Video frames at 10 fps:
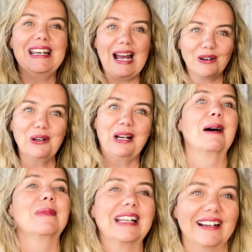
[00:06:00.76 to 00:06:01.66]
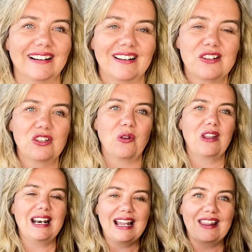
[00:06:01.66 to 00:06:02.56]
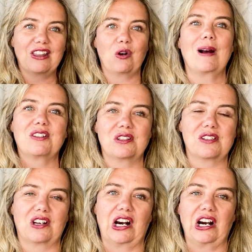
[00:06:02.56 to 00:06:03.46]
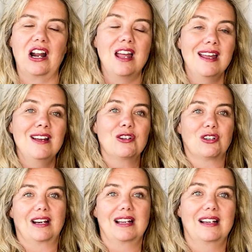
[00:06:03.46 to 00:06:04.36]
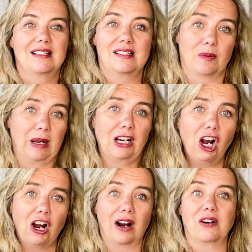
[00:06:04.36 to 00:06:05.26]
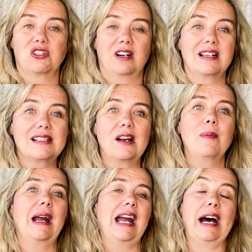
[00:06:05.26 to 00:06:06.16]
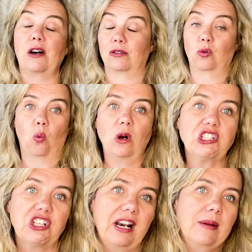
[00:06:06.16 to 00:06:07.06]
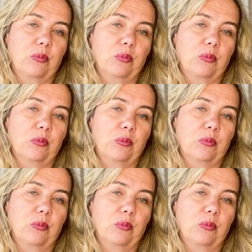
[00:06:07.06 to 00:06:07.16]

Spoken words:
now you're coming here. So then the questions are, should I sell my car? Should I sell my house? What should I